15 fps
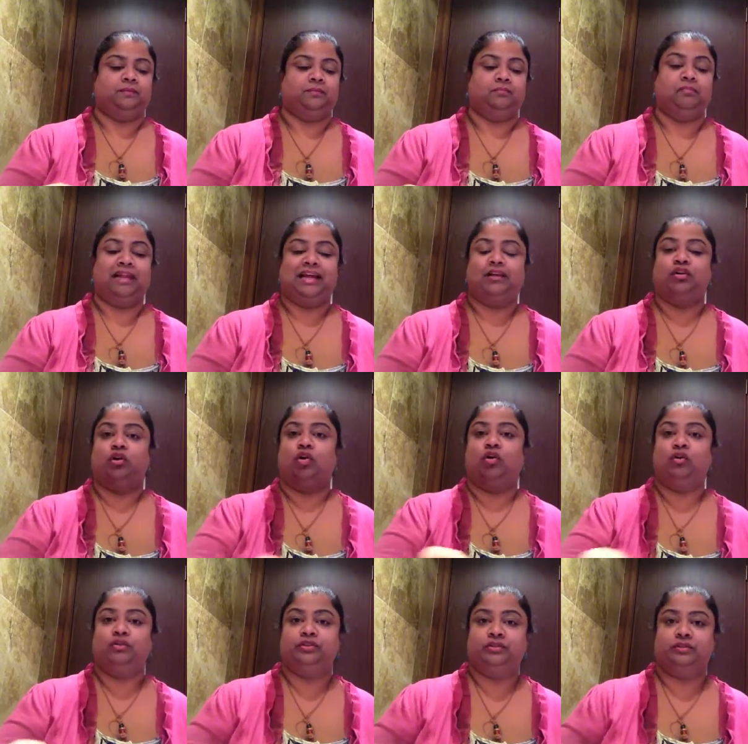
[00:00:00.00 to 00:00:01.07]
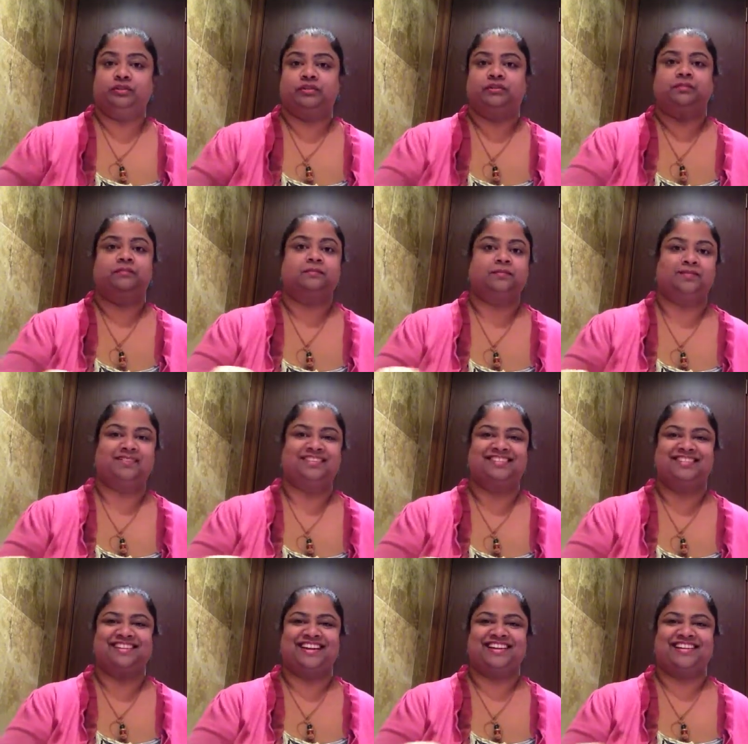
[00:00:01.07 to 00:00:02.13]
blend all those
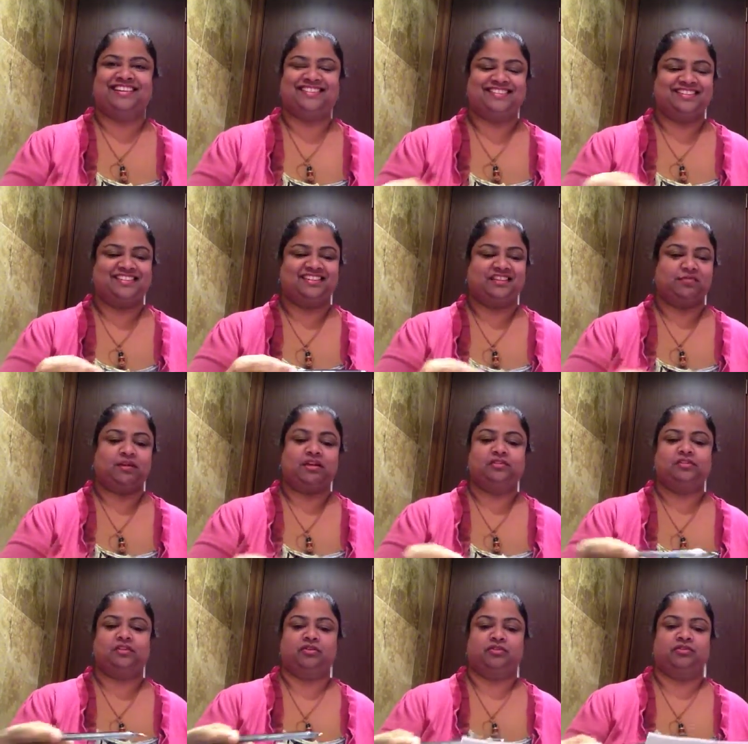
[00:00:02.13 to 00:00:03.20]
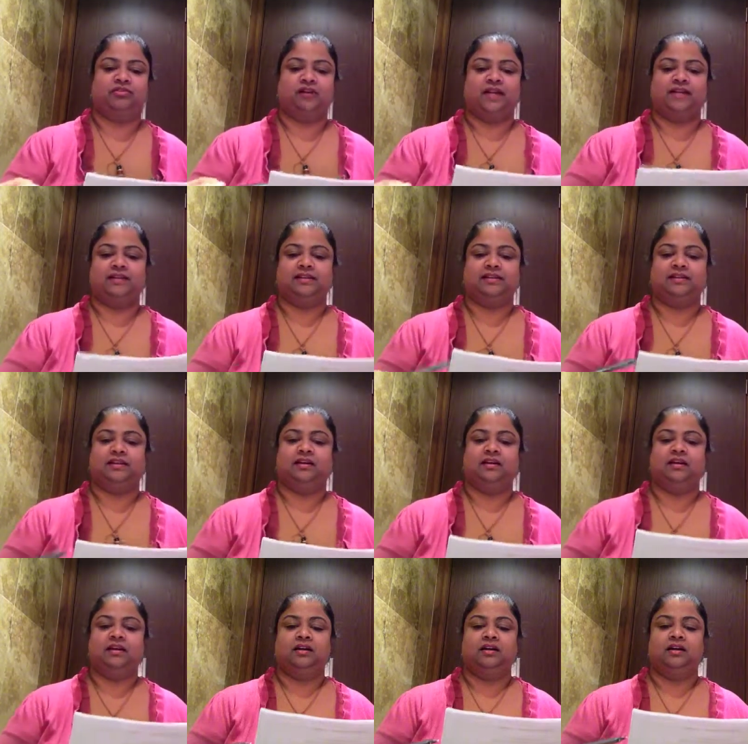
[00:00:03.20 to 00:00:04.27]
checklist, the well score and
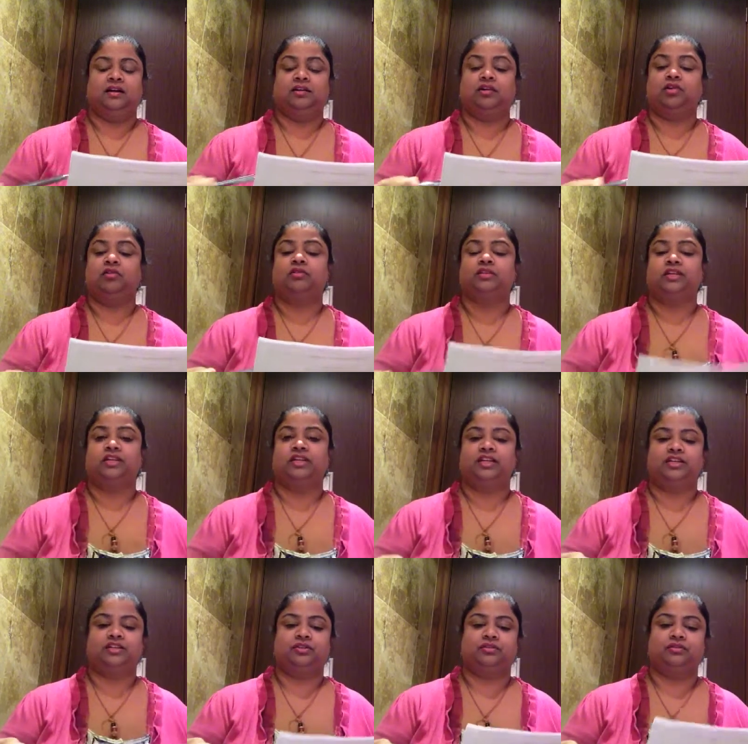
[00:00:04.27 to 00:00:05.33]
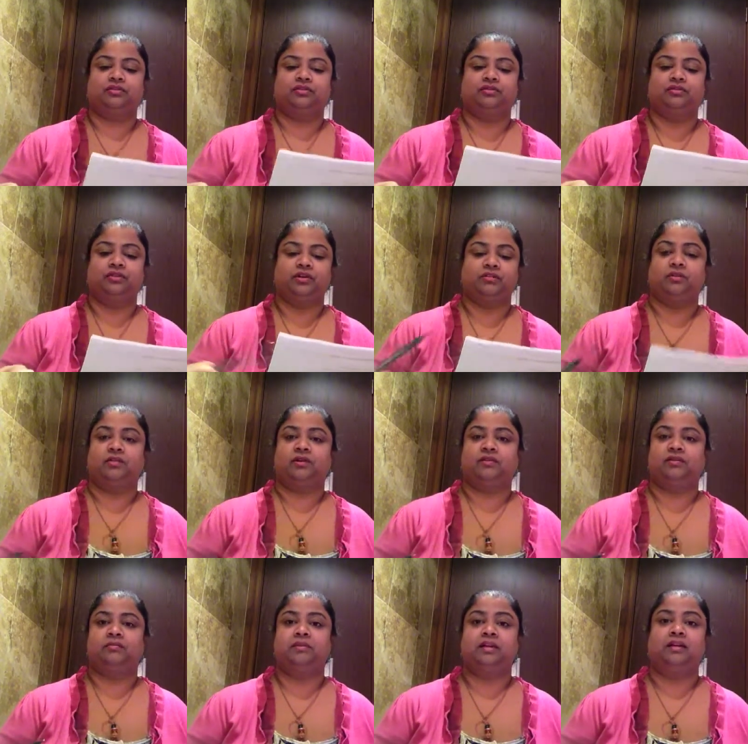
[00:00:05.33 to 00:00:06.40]
uh, the contraindication to
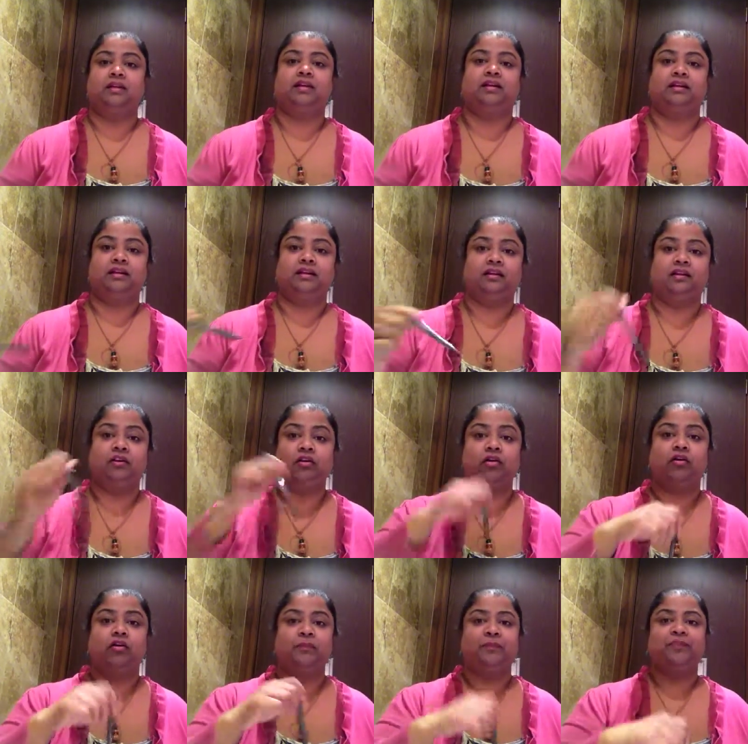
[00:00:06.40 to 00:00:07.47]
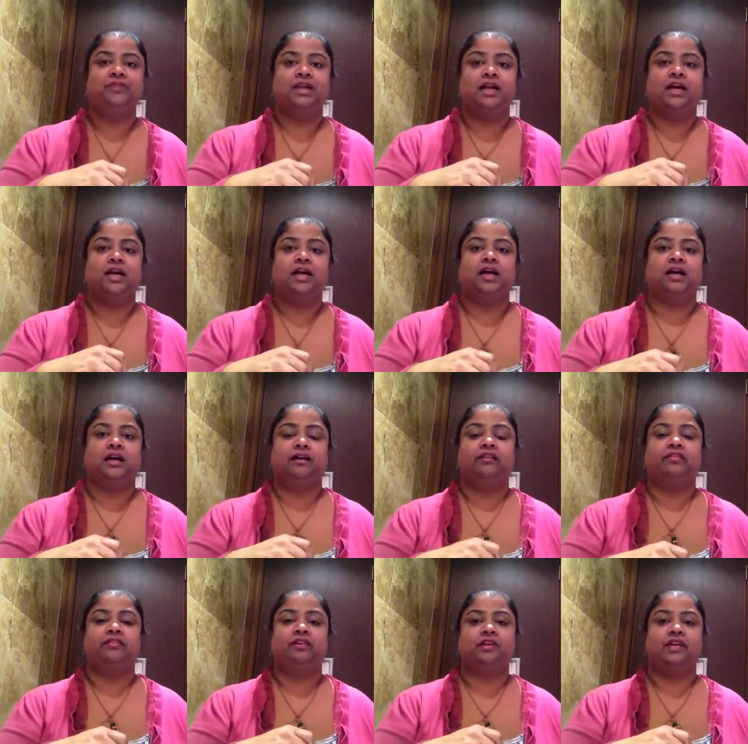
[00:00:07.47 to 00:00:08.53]
rivaroxaban in your uh,
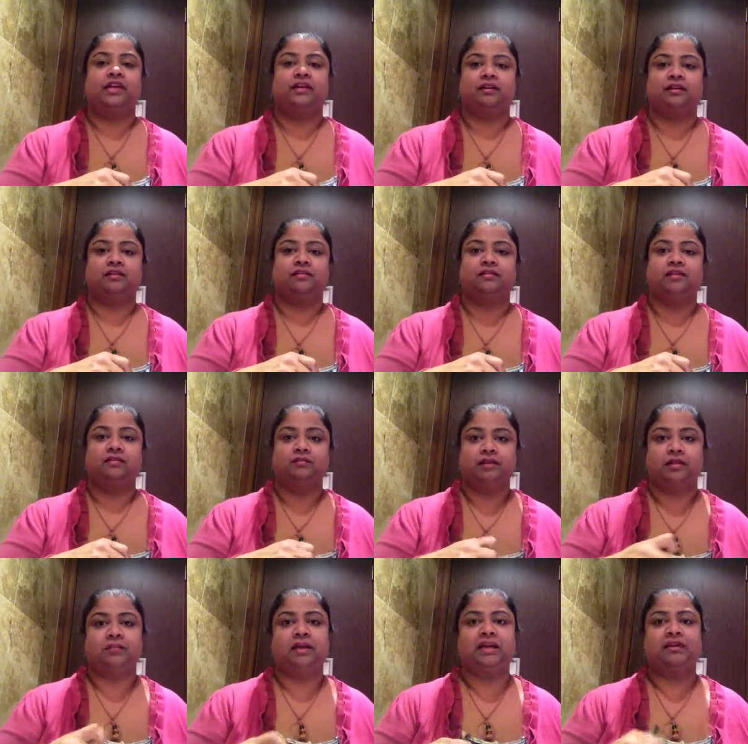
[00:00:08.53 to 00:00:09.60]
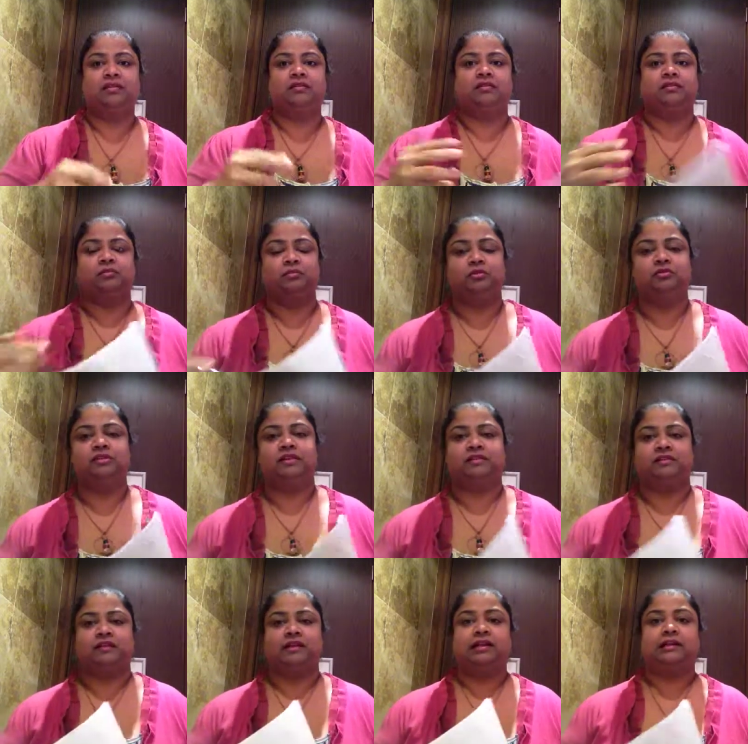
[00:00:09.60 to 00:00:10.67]
history taking itself and make it smooth and
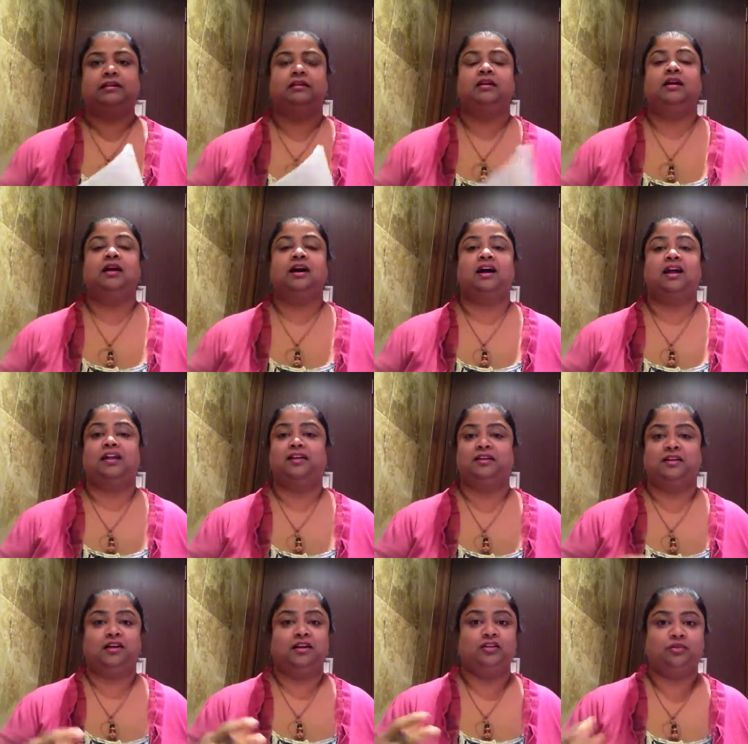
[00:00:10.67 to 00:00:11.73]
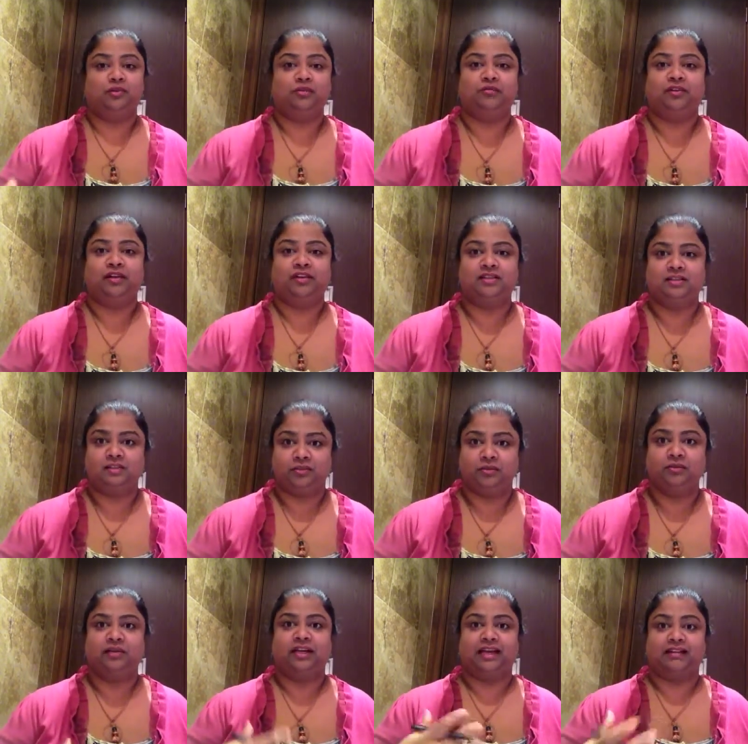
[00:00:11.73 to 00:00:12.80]
sleek and don't forget
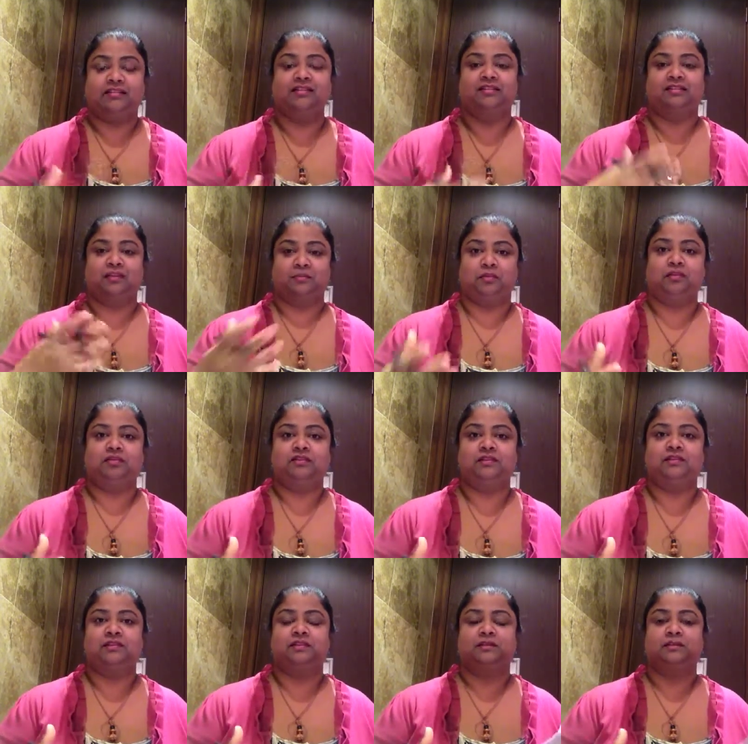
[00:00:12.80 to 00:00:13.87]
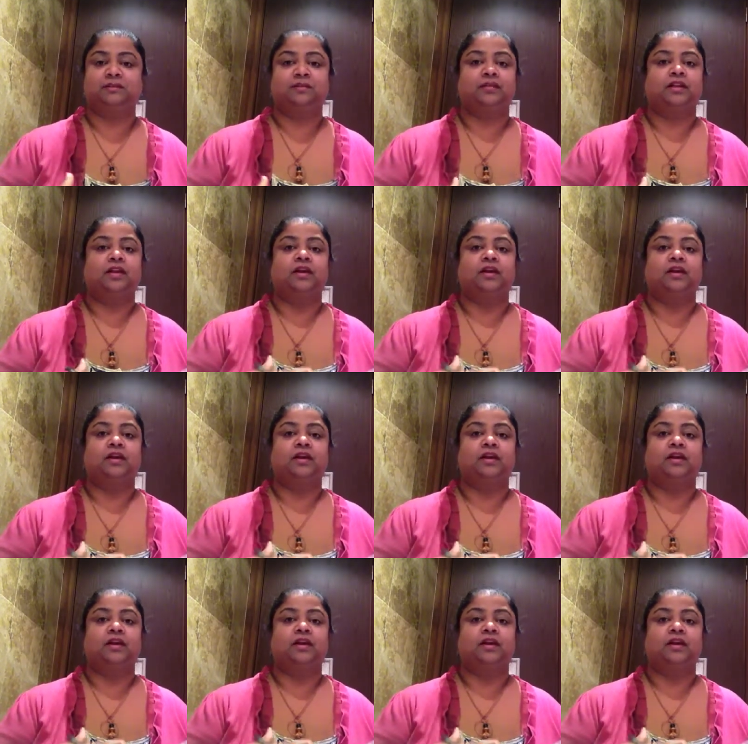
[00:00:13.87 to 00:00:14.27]
to get the support system